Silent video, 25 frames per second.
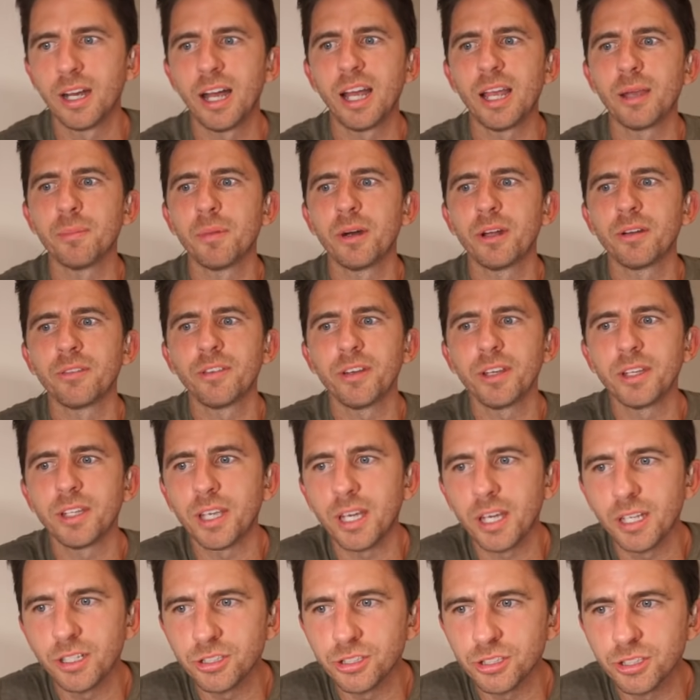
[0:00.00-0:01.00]
I am on
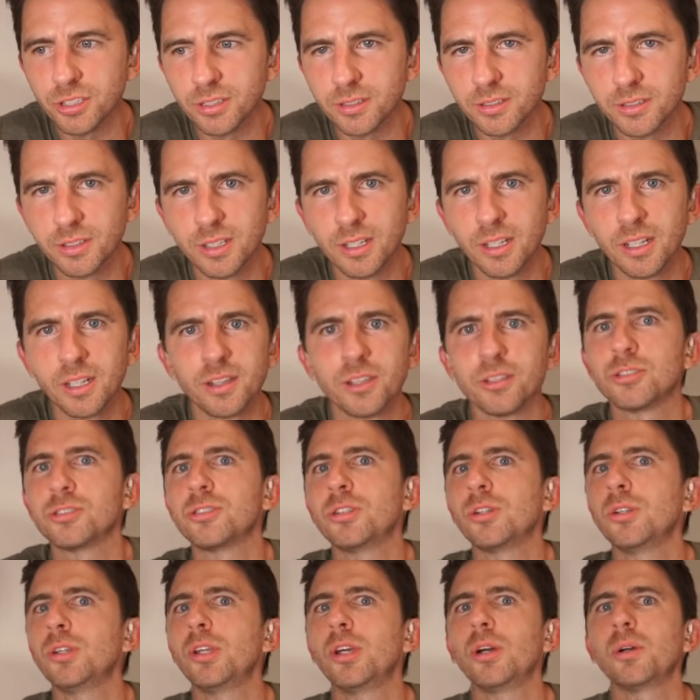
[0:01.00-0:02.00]
vacation. The
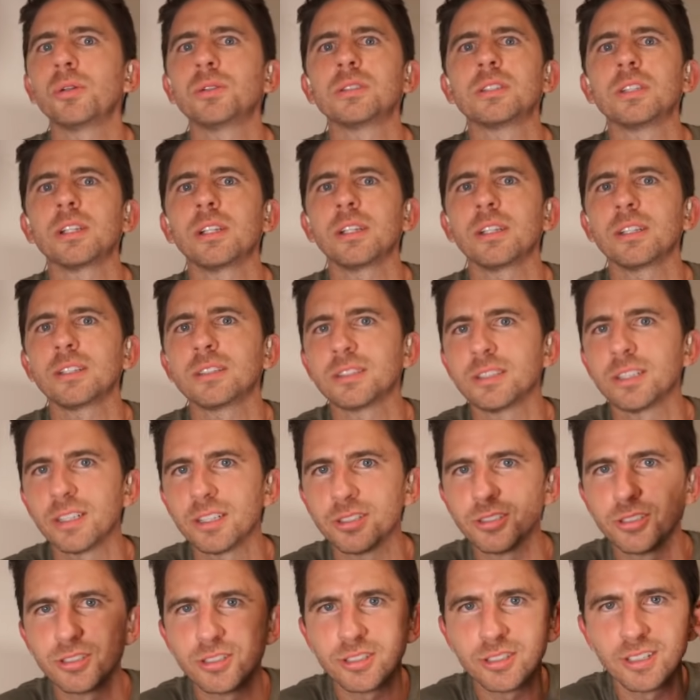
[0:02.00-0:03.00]
studio still
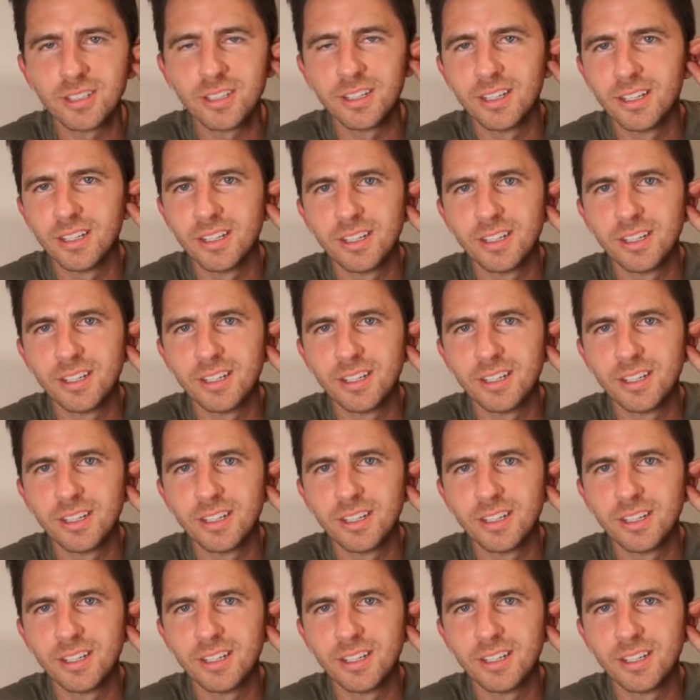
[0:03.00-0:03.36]
exists.